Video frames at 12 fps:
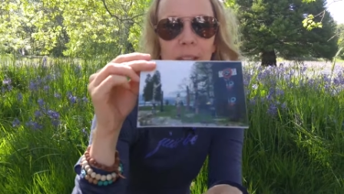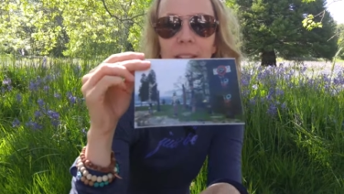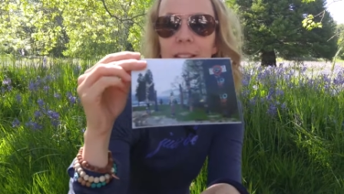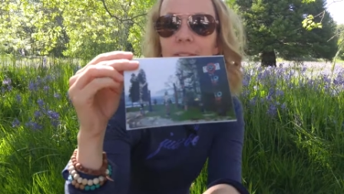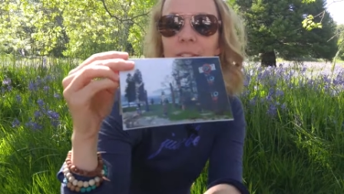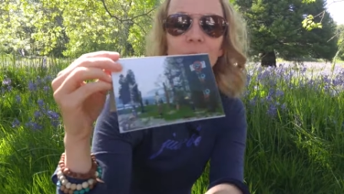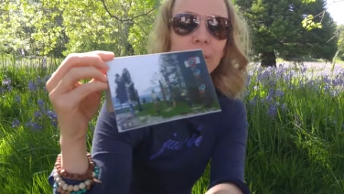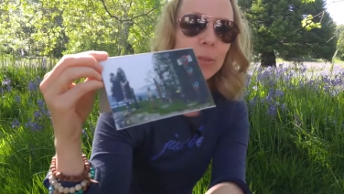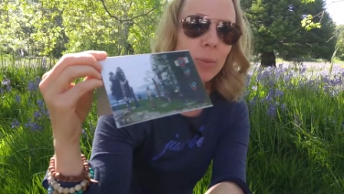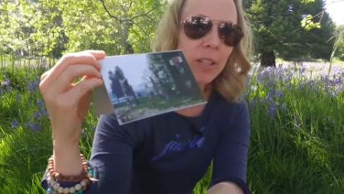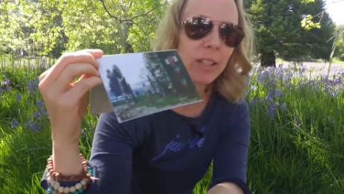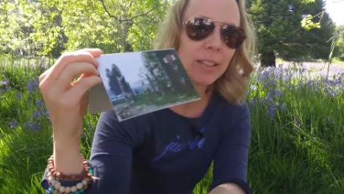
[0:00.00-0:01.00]
kit. Fiona is
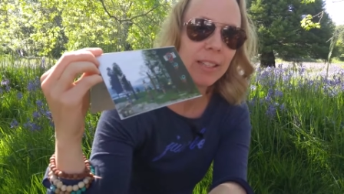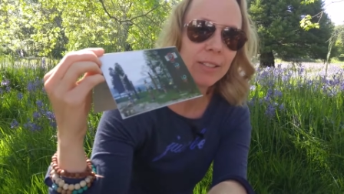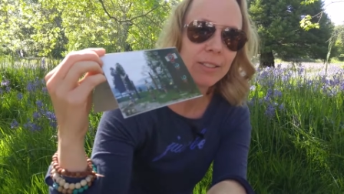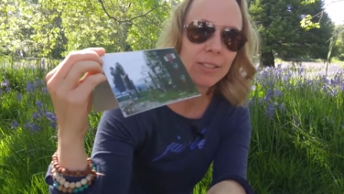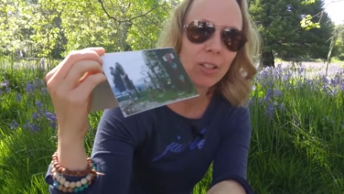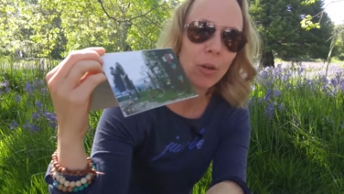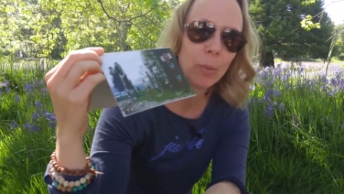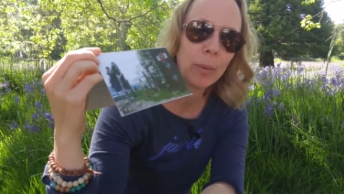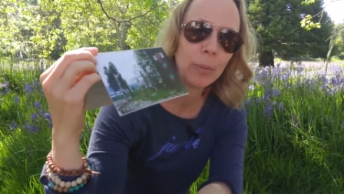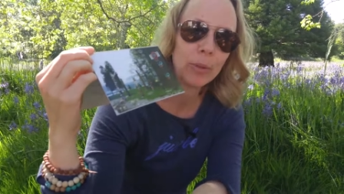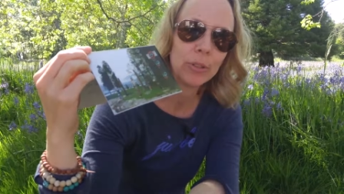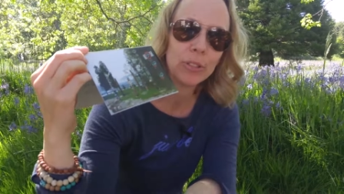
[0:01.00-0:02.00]
one of the leaders in our
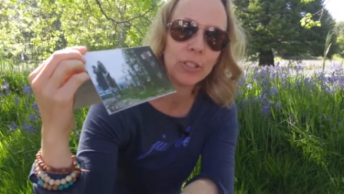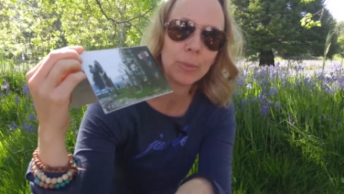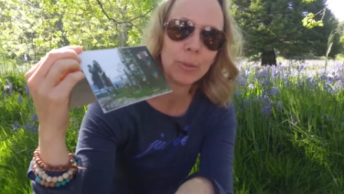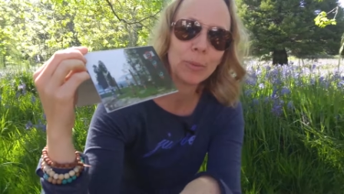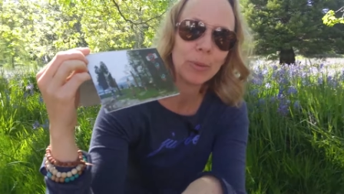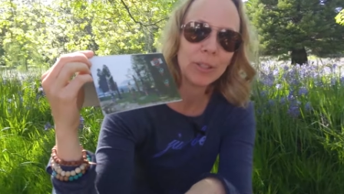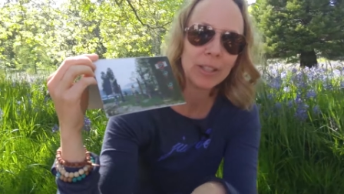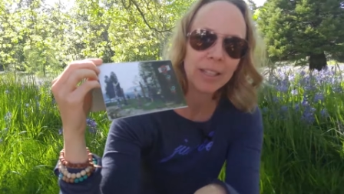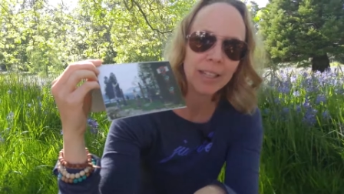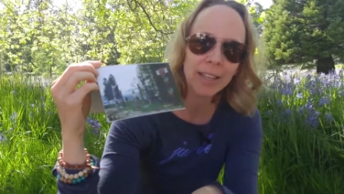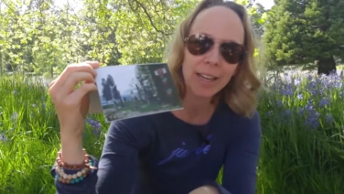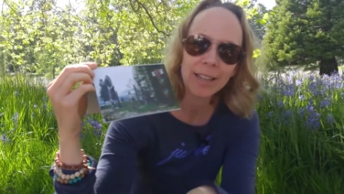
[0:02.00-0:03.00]
membership
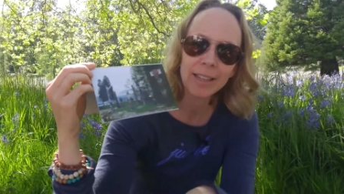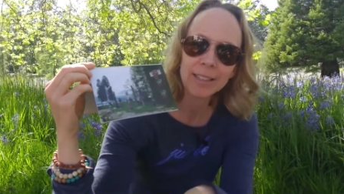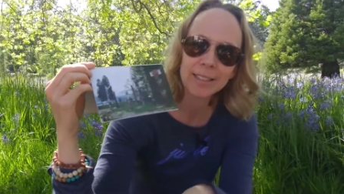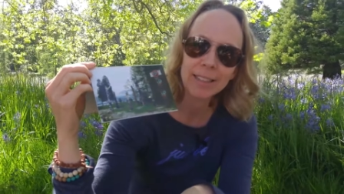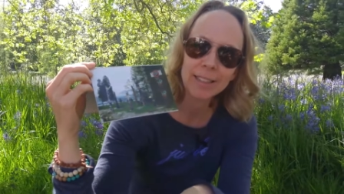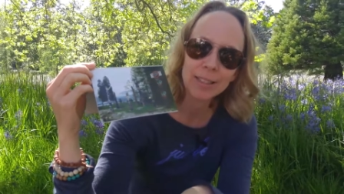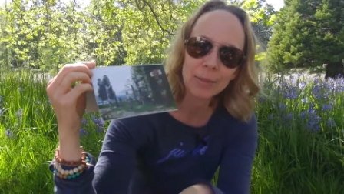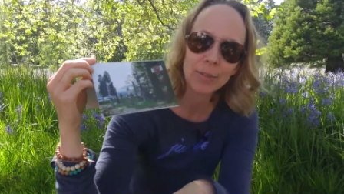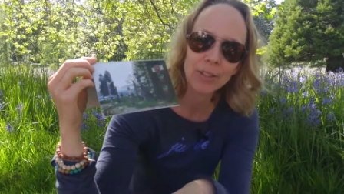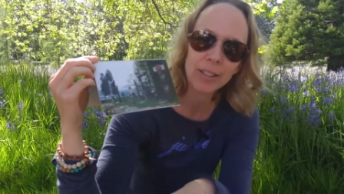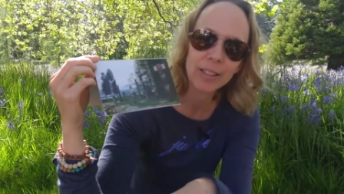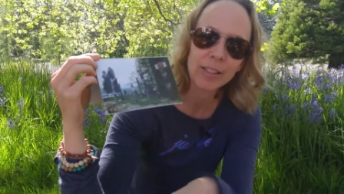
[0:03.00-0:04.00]
community, and I sent some of
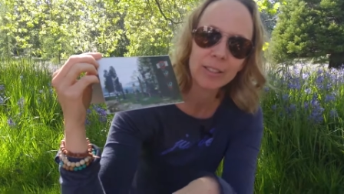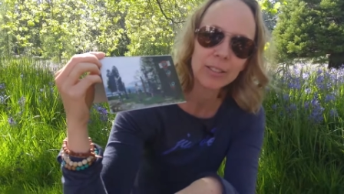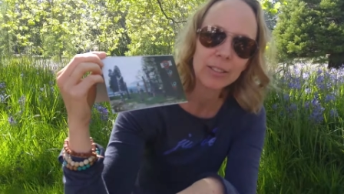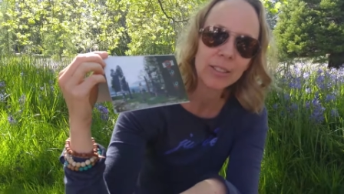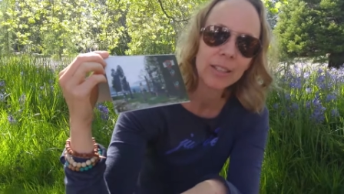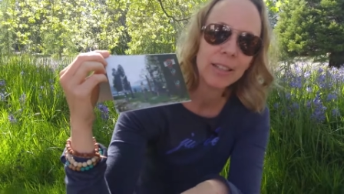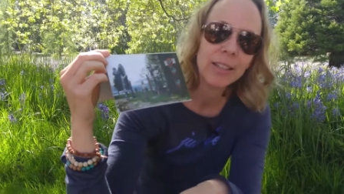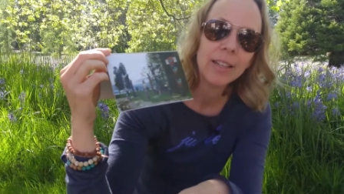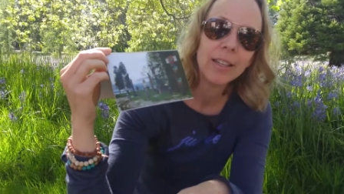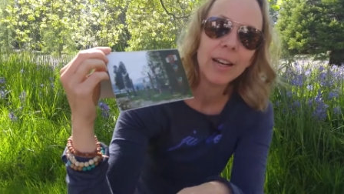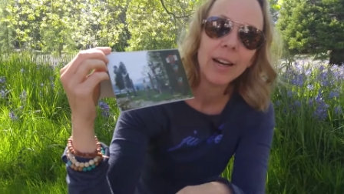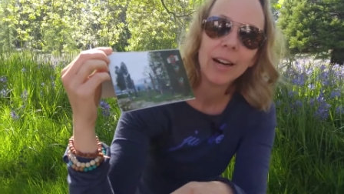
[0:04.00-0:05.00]
our leaders
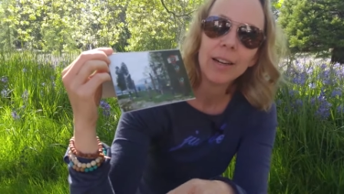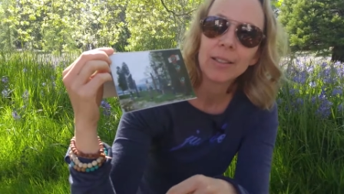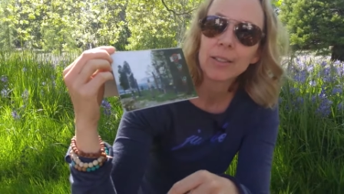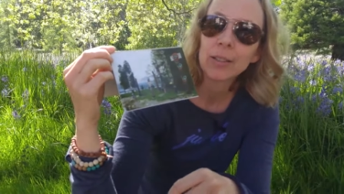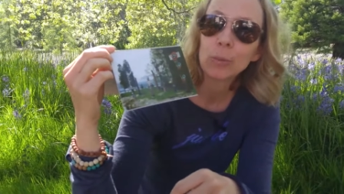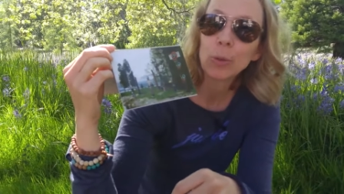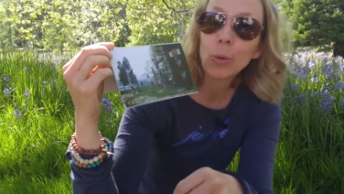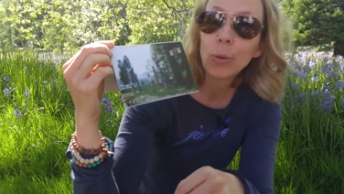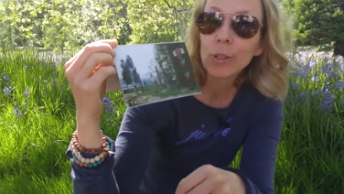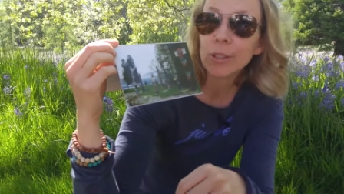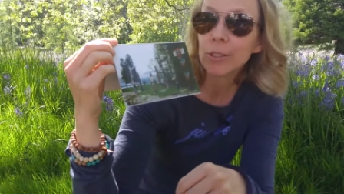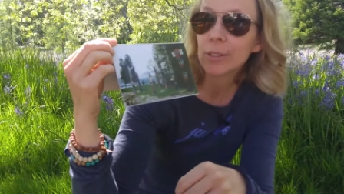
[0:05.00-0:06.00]
uh, some
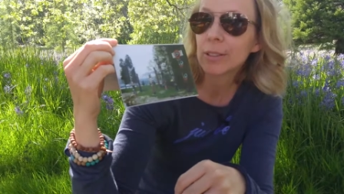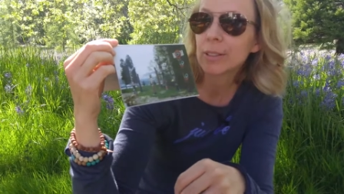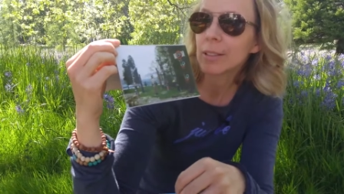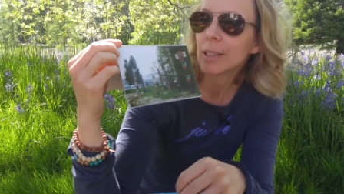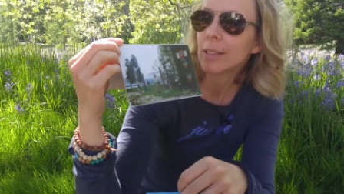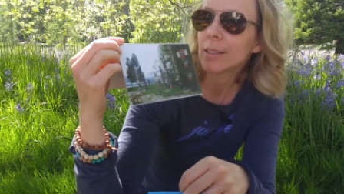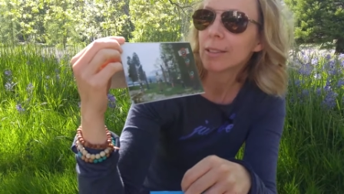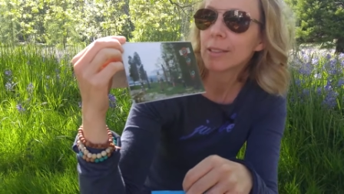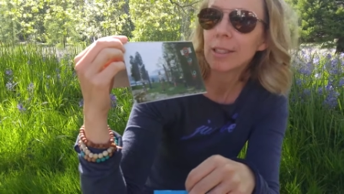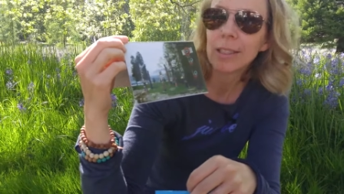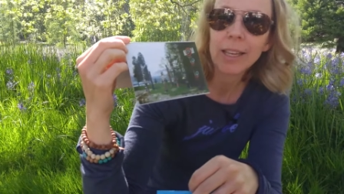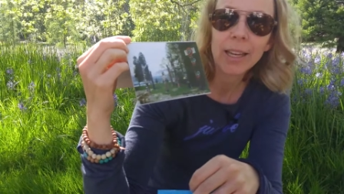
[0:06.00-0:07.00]
gorgeous
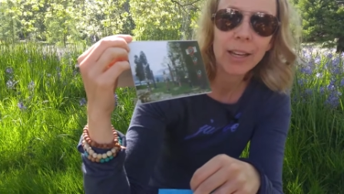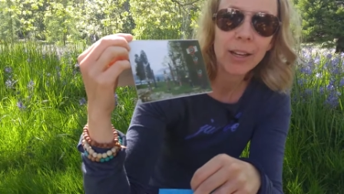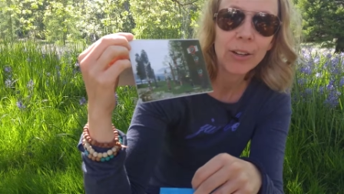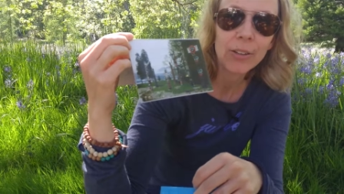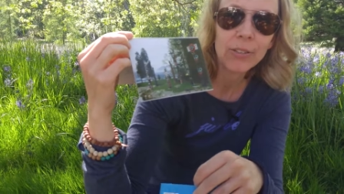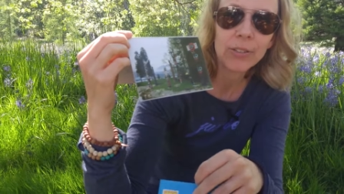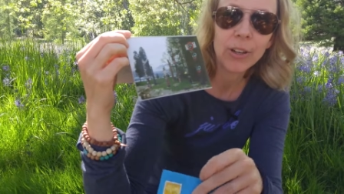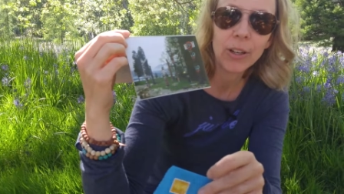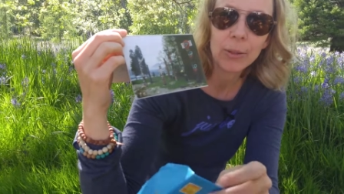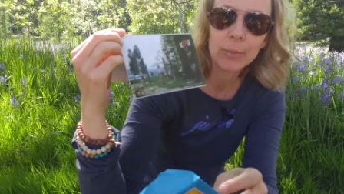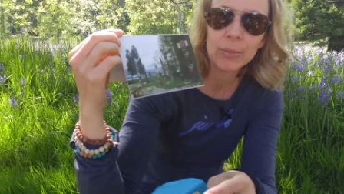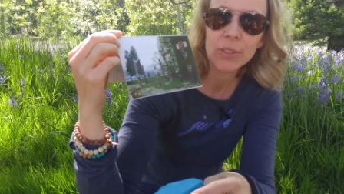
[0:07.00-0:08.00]
skincare
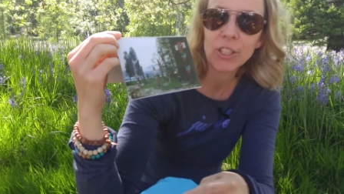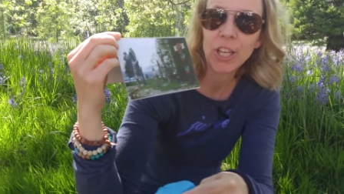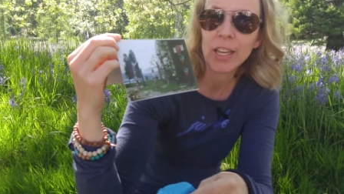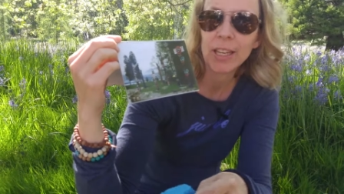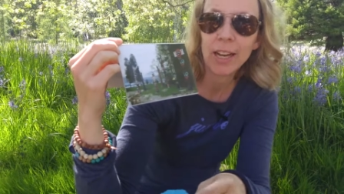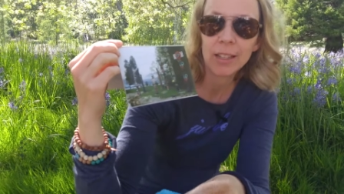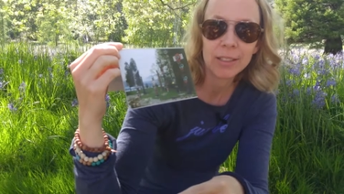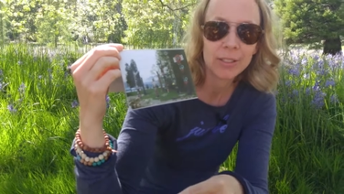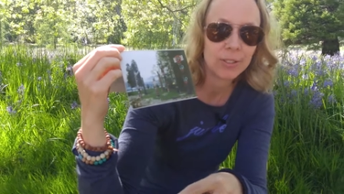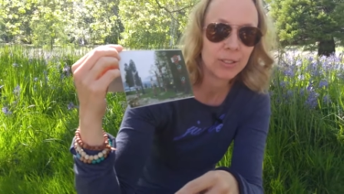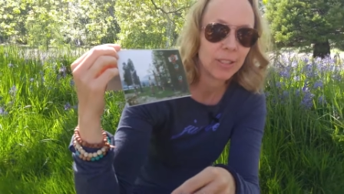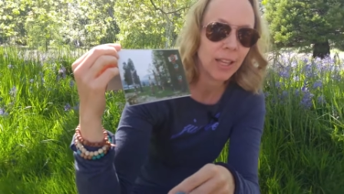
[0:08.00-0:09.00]
from Jane Allen,
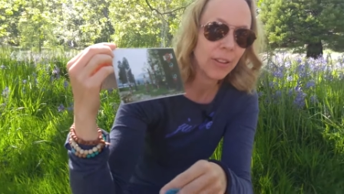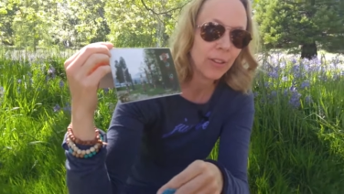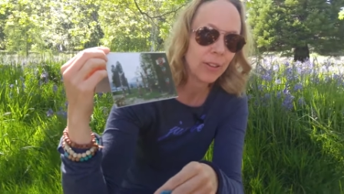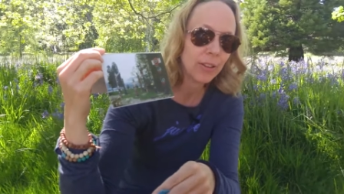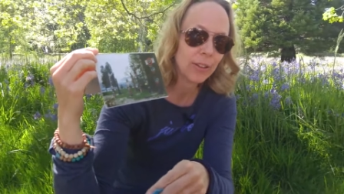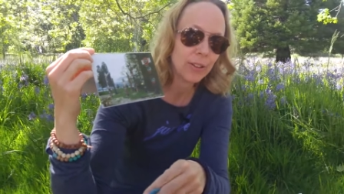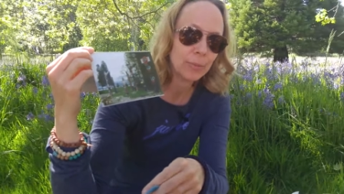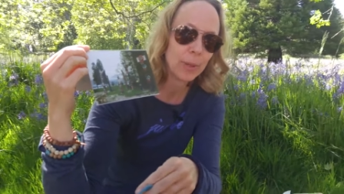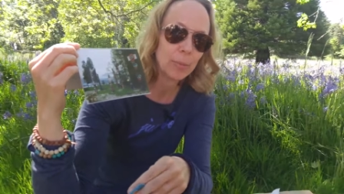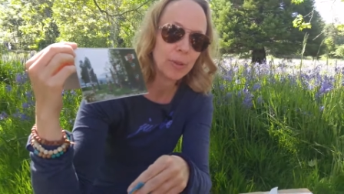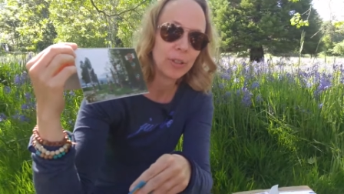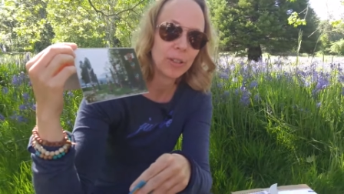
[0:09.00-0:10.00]
who's another
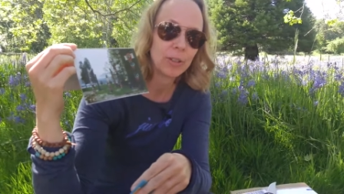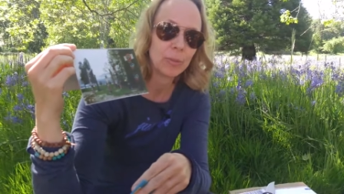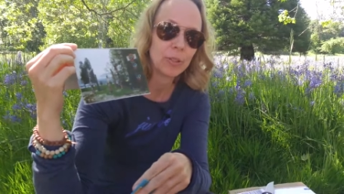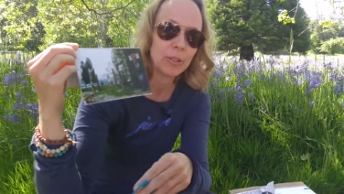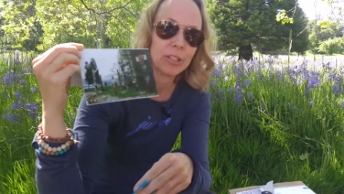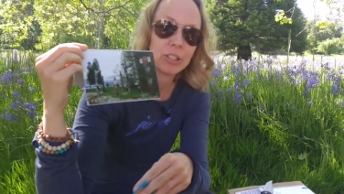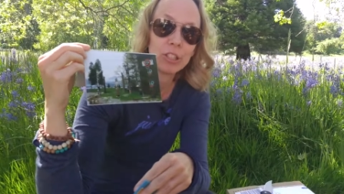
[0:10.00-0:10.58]
member in our community.